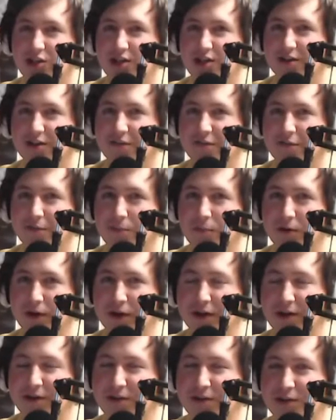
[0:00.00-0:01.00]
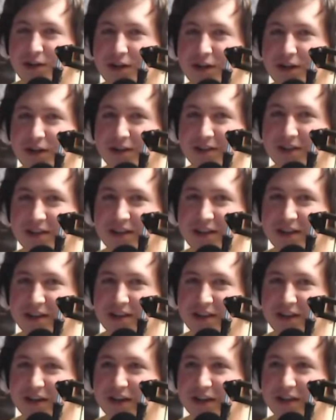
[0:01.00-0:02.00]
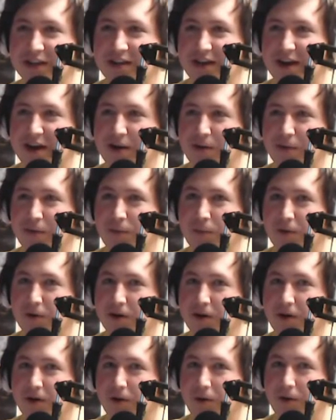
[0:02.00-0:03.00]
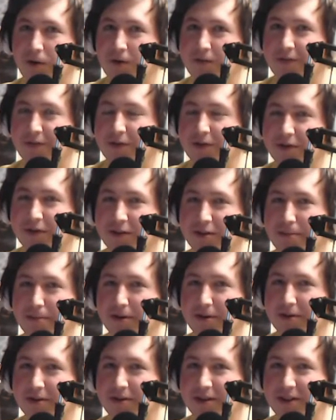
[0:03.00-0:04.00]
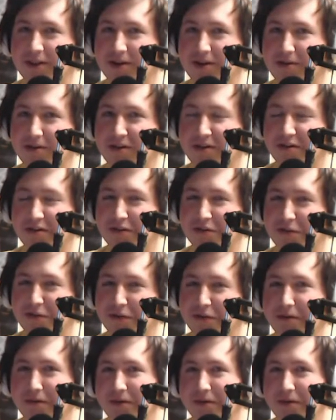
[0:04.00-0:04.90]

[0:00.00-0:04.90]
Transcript: from what I understand, is that it's like a town where all of your conspiracy theories are true.